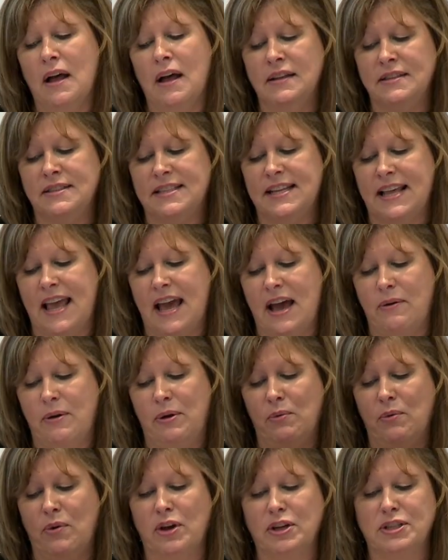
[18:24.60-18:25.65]
and see how
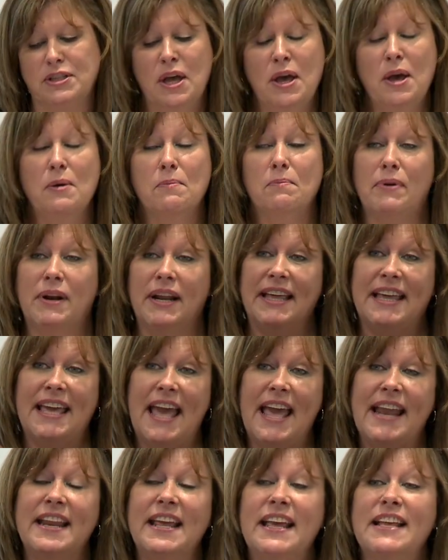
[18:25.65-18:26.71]
it works. But
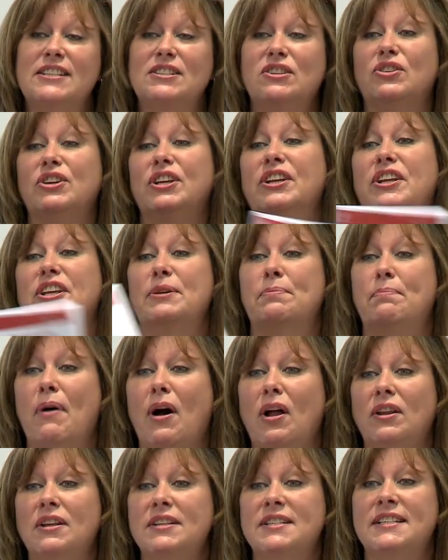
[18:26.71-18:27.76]
again, it's looking at your
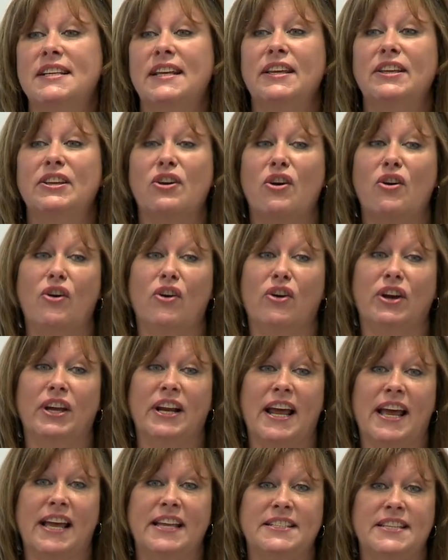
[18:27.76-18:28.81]
policy, your
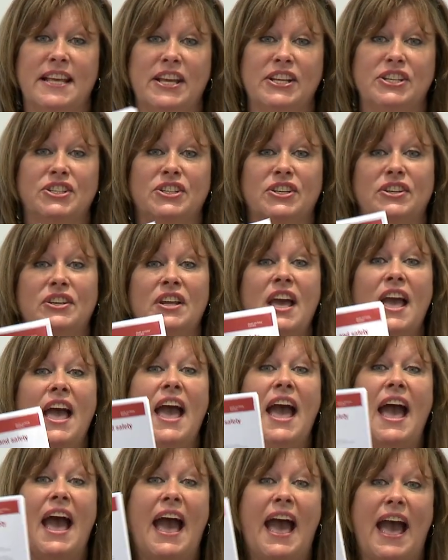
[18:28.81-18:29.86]
organisation,
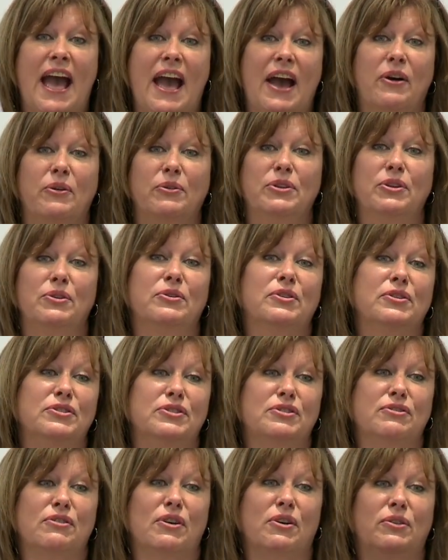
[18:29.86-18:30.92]
how you
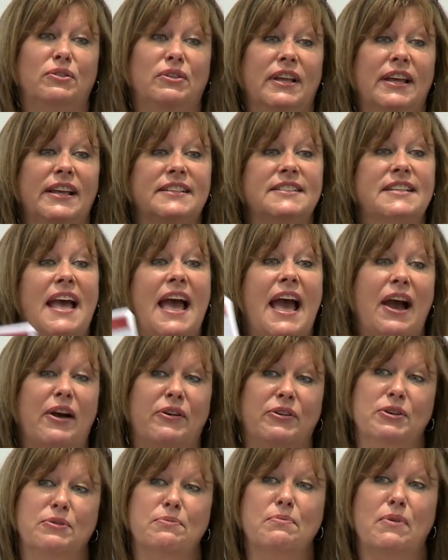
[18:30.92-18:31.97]
control it, how
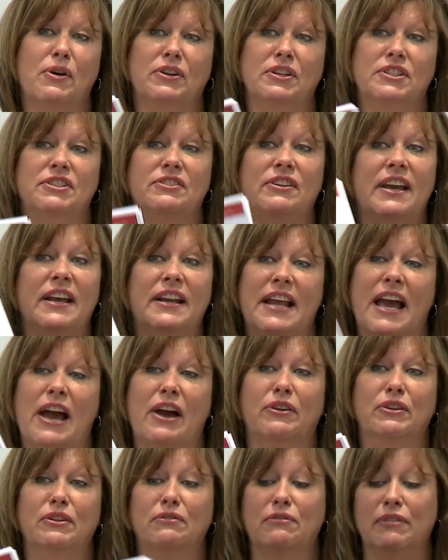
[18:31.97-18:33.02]
you monitor it and
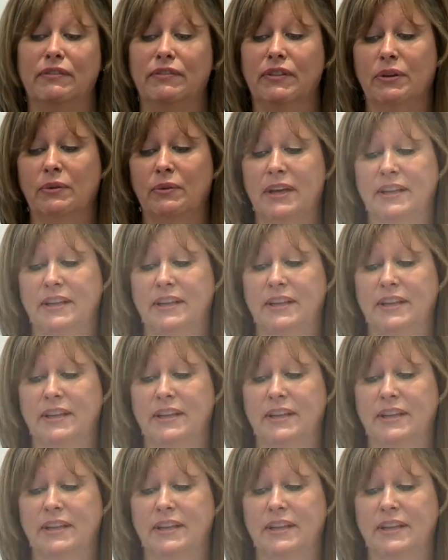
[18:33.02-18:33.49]
how you review